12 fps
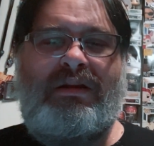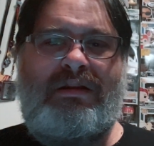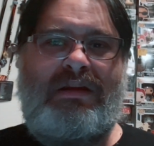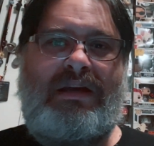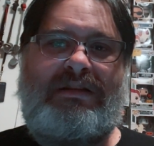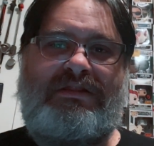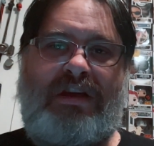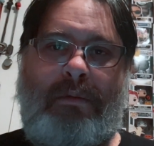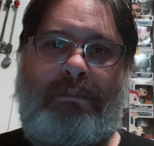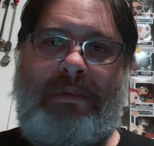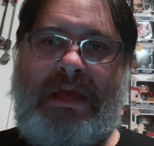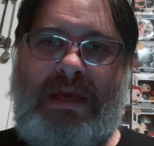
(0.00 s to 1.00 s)
like to
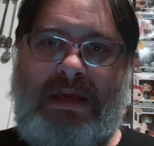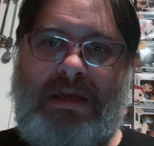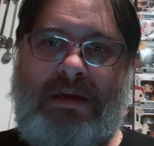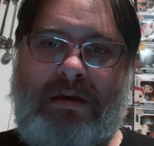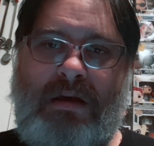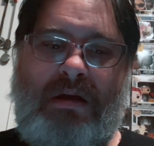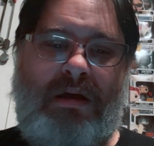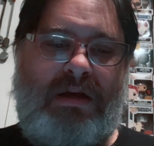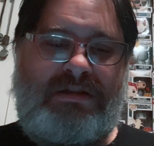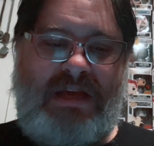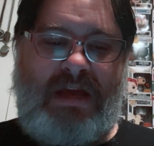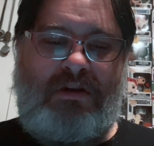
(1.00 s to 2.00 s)
me, A
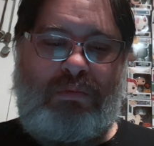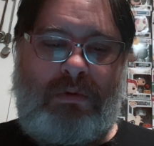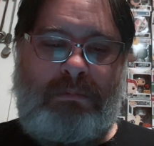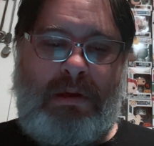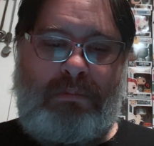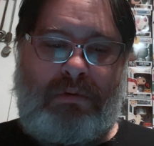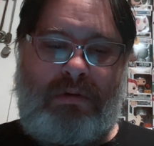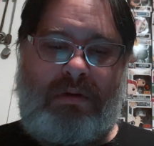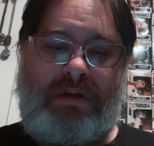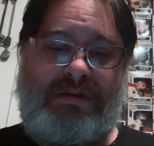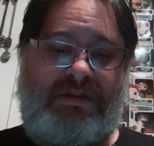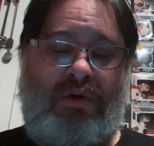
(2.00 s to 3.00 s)
Day to Remember
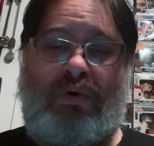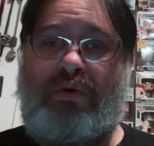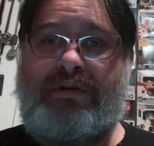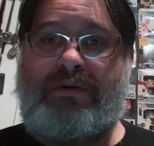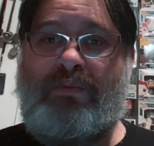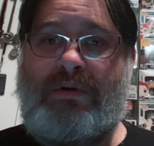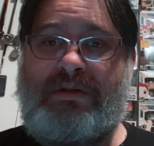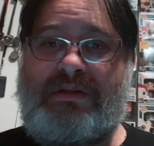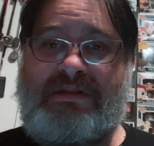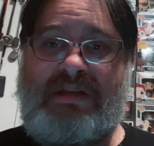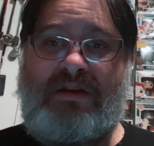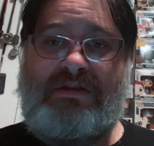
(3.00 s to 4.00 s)
is the only one that
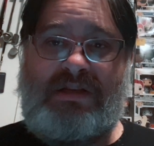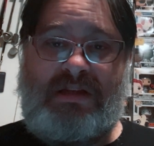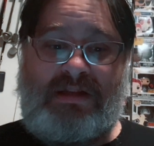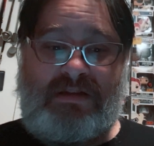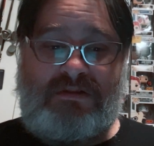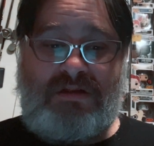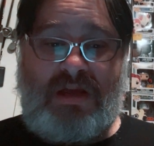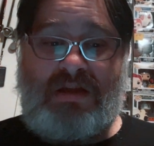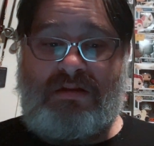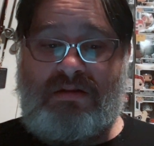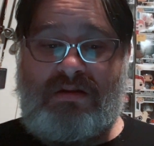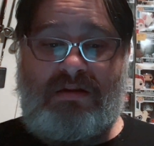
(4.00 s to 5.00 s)
sounds like this,
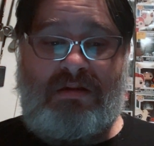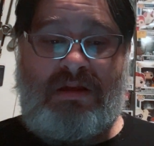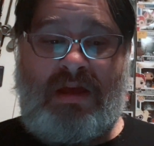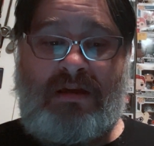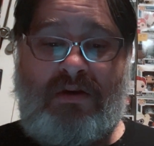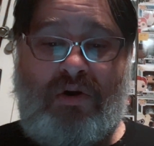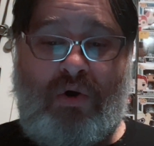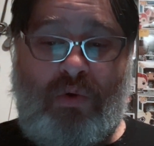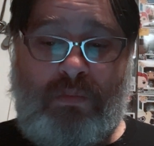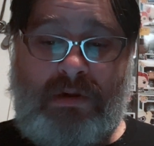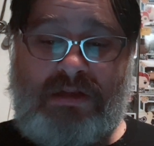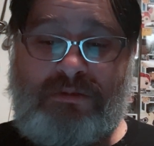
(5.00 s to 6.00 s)
and they
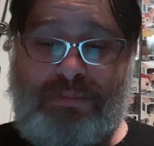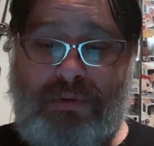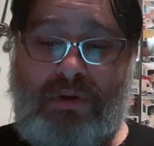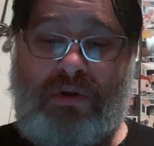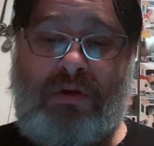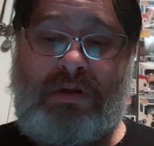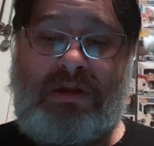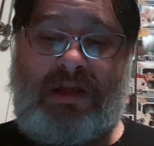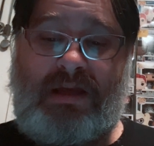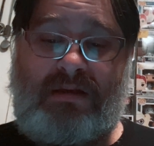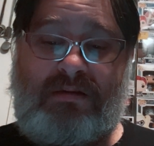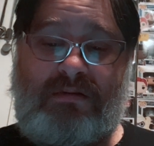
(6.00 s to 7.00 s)
always put on
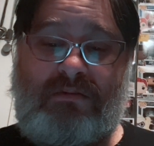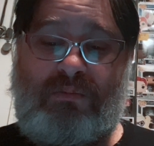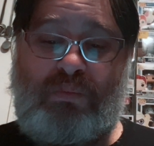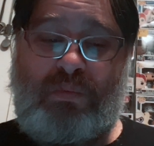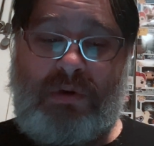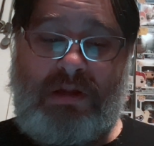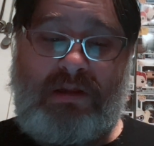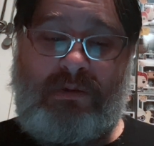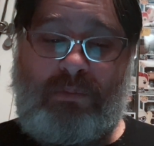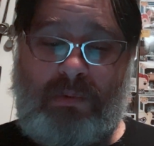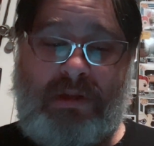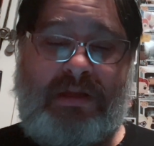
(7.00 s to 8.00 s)
like really,
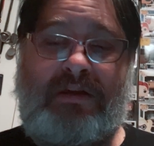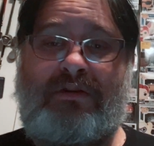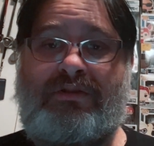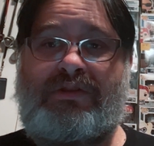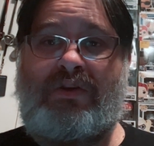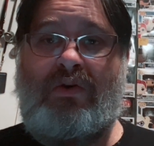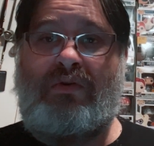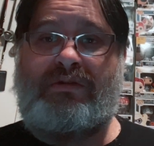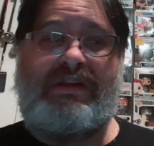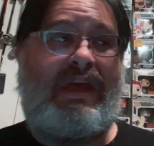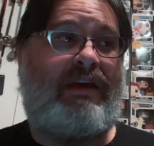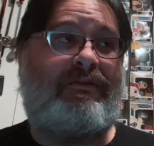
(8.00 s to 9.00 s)
really good
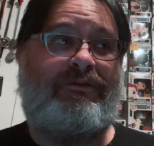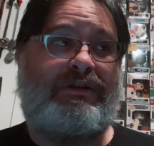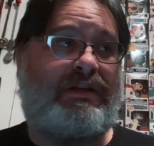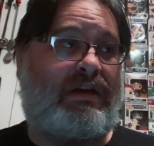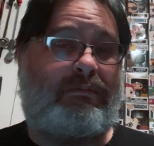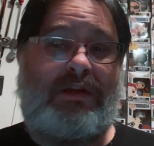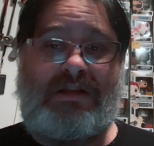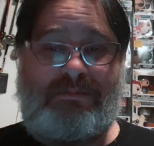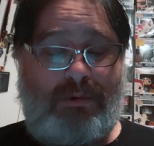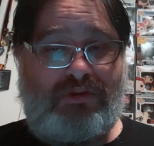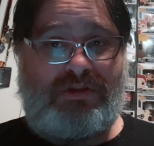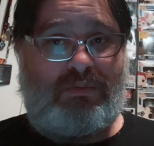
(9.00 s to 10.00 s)
songs every time. That's
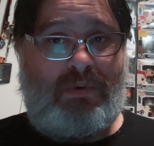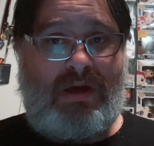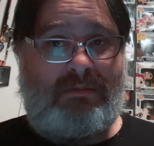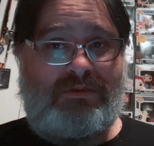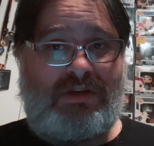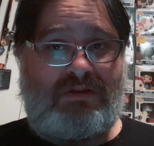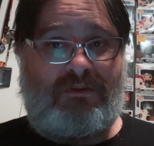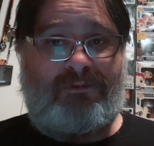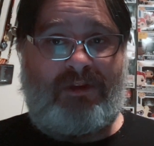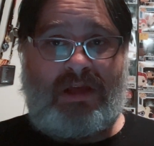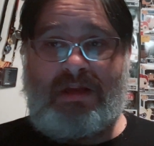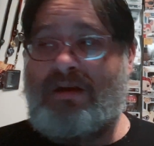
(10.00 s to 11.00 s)
mostly why I'm such a
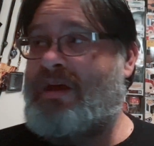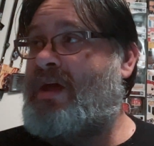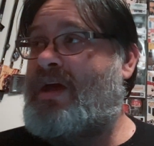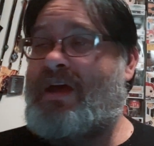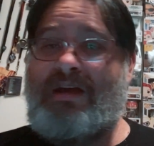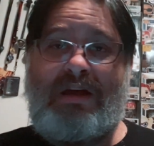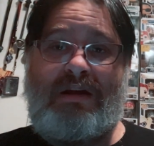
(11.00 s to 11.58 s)
fan. I got